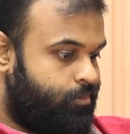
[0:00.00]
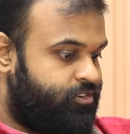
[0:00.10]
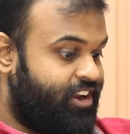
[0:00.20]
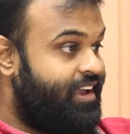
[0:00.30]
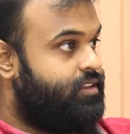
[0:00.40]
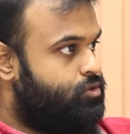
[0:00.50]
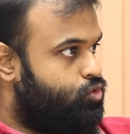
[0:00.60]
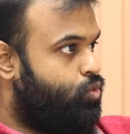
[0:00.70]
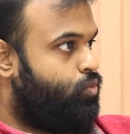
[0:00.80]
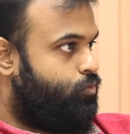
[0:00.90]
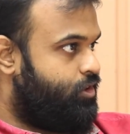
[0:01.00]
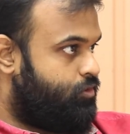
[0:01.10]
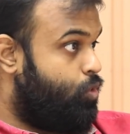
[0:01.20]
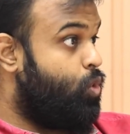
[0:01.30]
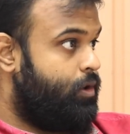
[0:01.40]
shines through with
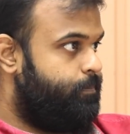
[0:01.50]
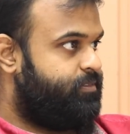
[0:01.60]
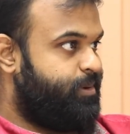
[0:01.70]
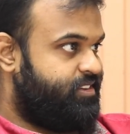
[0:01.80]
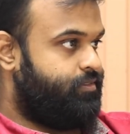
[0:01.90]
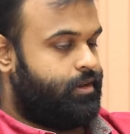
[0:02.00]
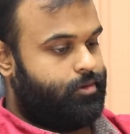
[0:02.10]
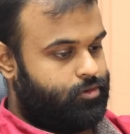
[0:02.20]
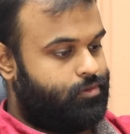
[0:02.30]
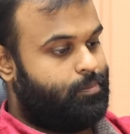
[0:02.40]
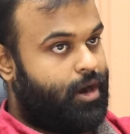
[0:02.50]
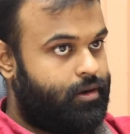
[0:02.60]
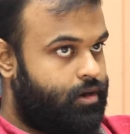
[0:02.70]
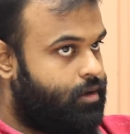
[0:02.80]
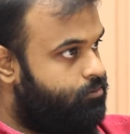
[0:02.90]
Google specifically because we
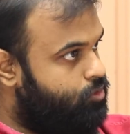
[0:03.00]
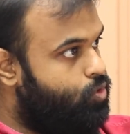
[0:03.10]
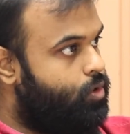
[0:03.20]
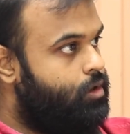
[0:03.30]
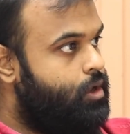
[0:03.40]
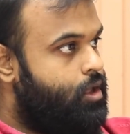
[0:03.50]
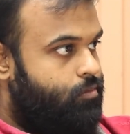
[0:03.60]
partnered up with Google.